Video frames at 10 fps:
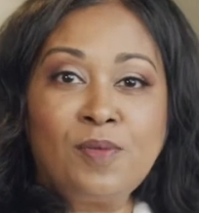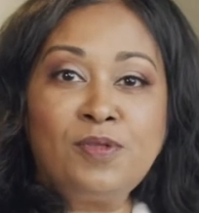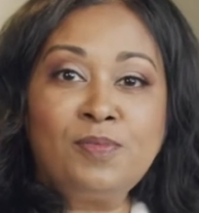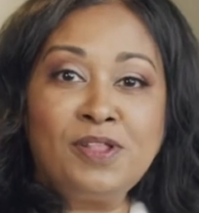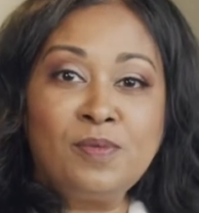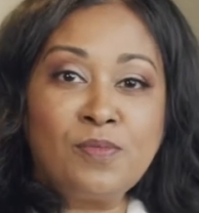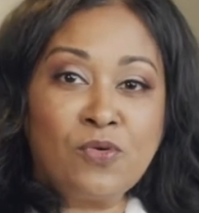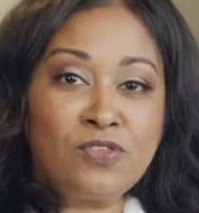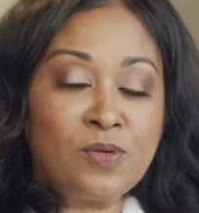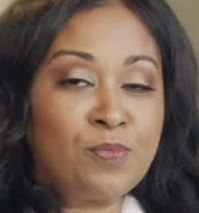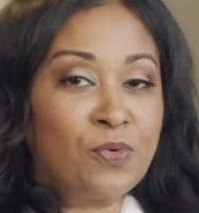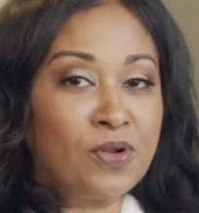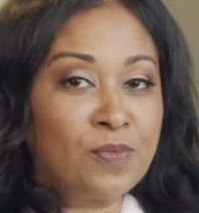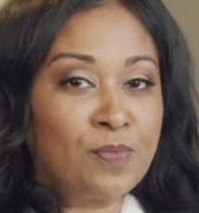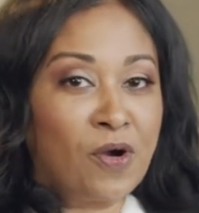to be the most
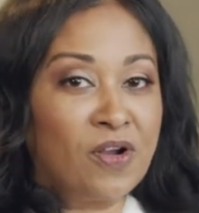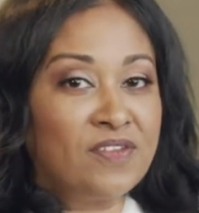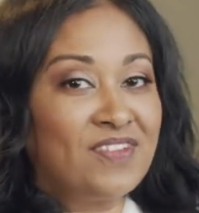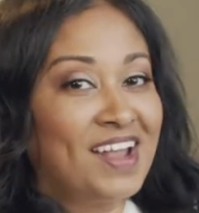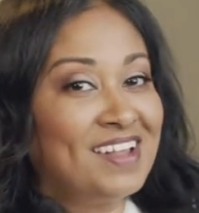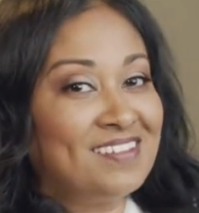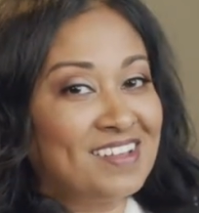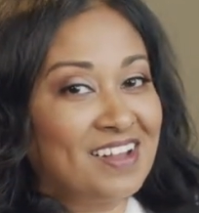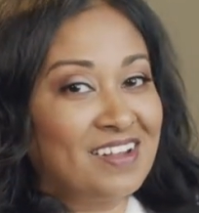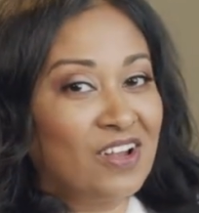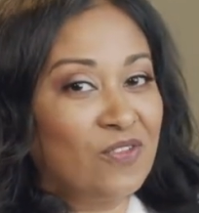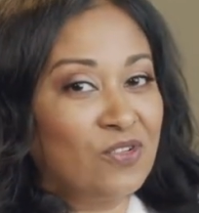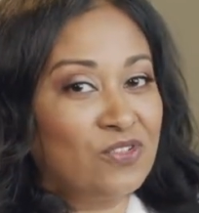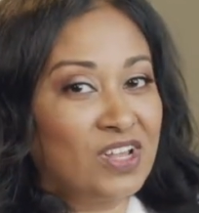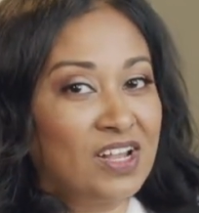important part of any skincare
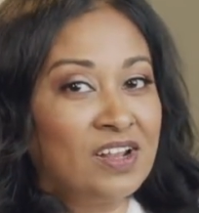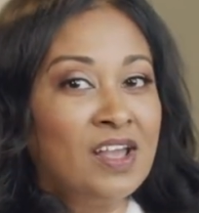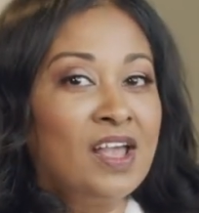routine,